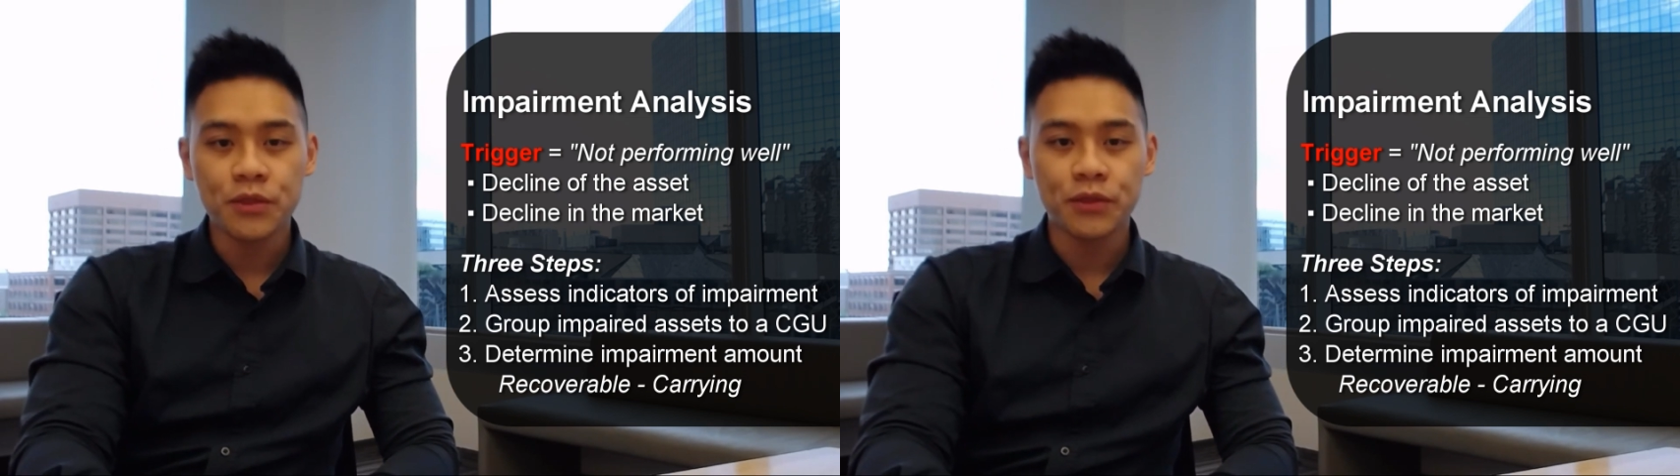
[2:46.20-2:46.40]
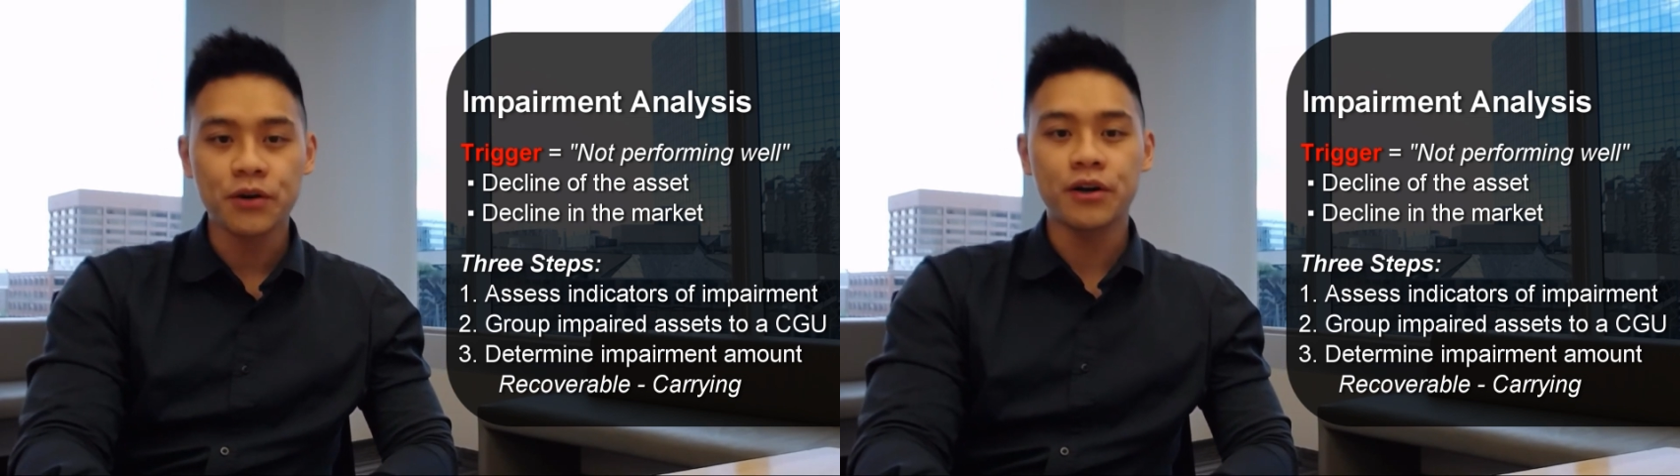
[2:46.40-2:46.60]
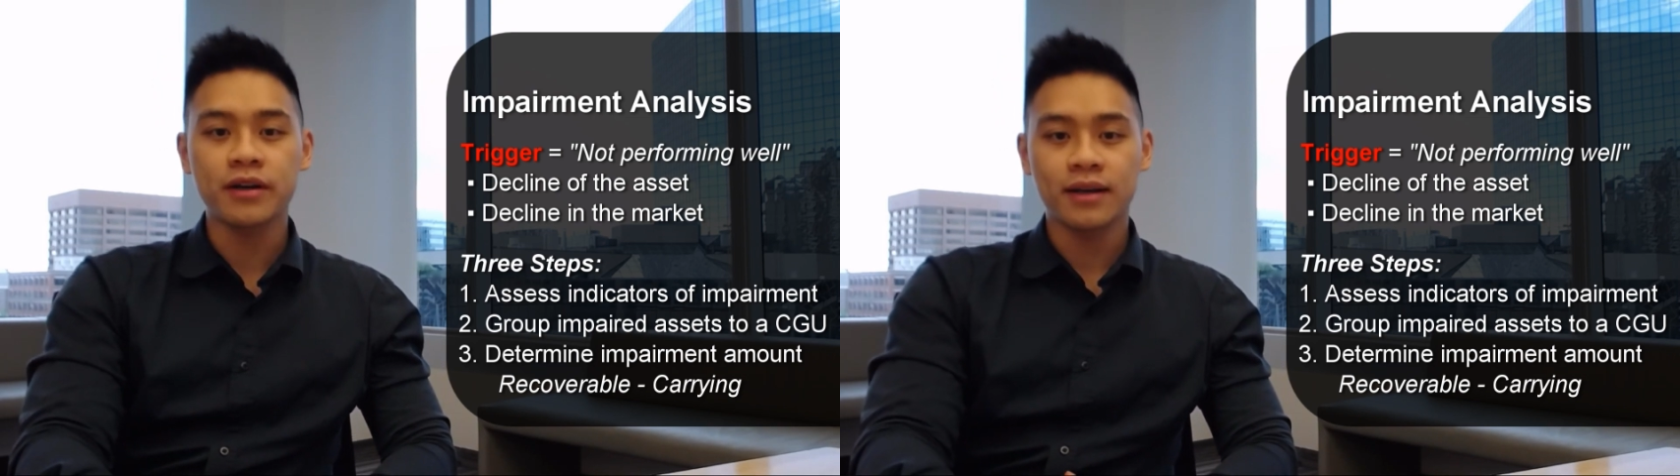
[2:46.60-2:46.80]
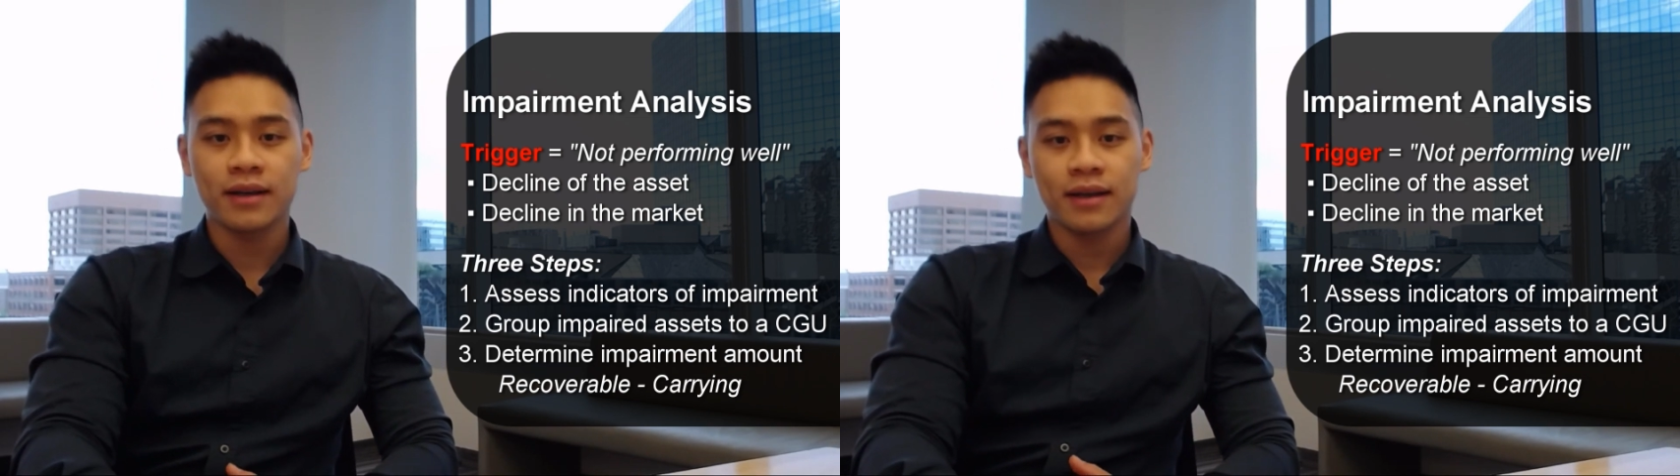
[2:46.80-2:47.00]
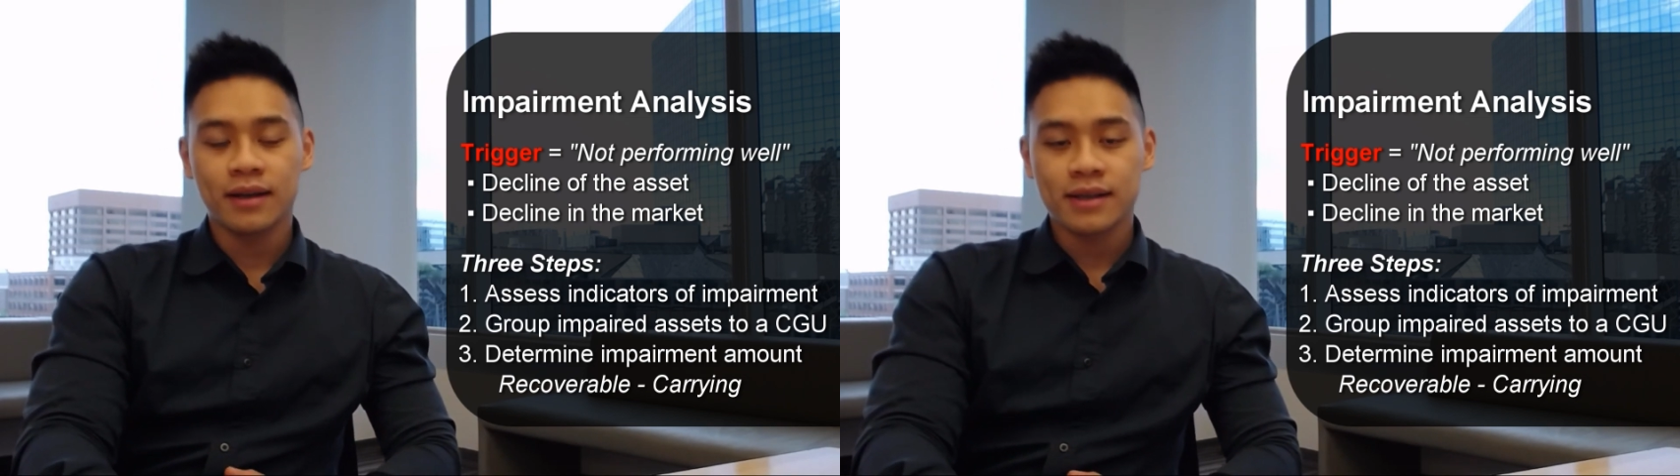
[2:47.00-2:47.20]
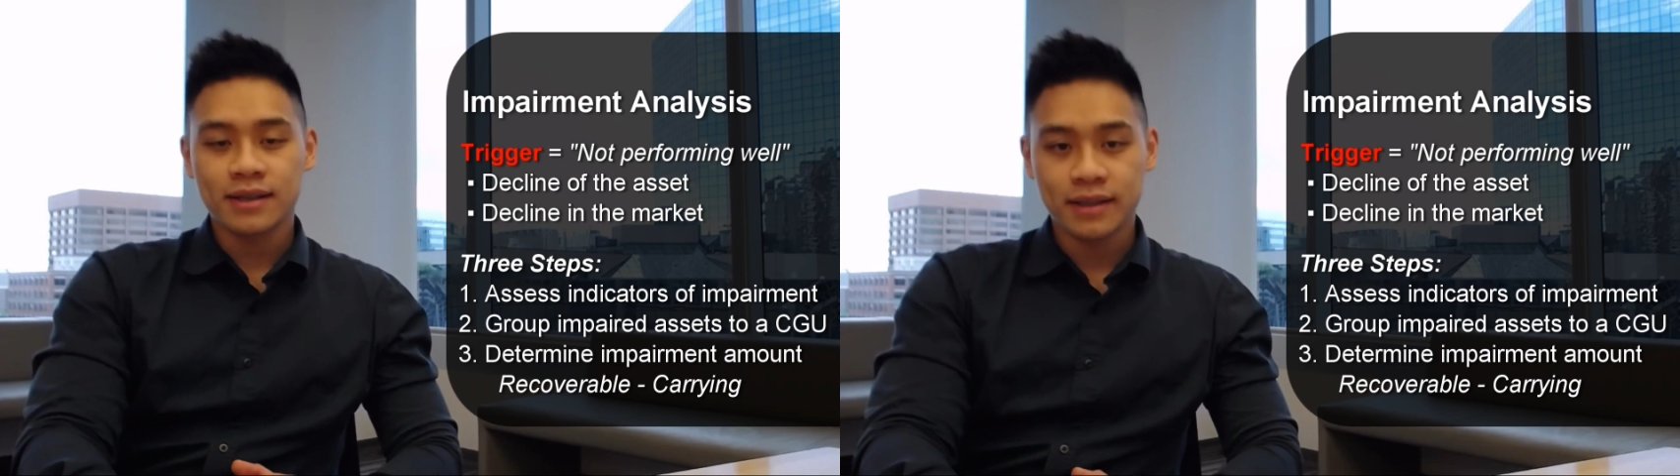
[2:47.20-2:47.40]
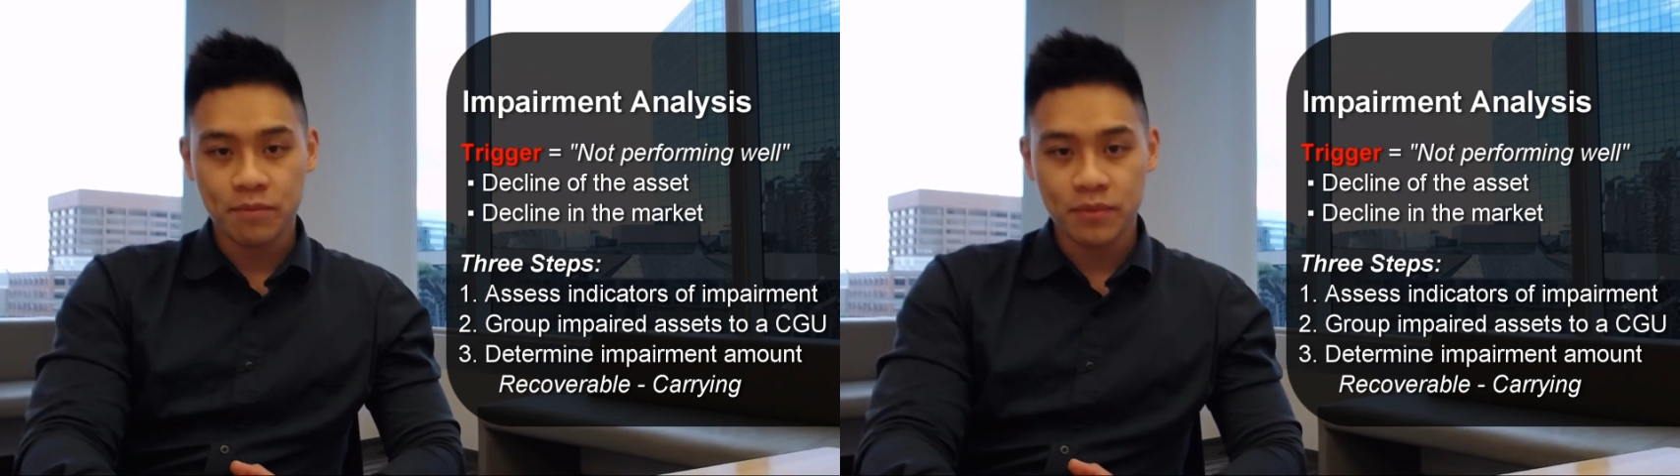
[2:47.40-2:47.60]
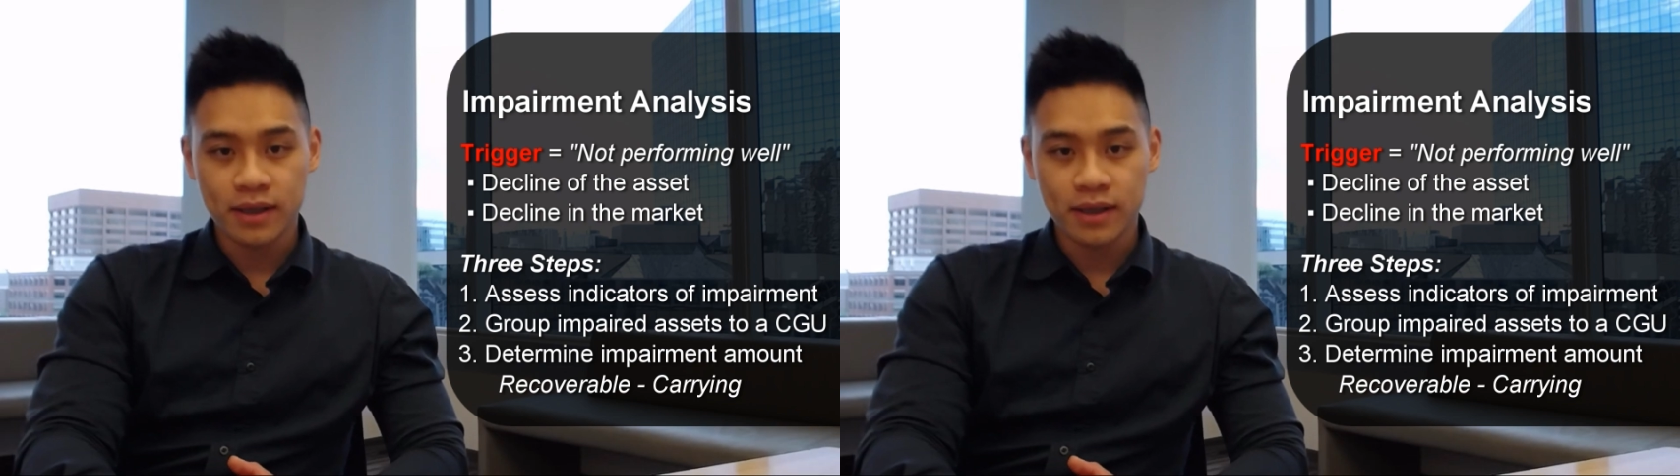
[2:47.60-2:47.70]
Third step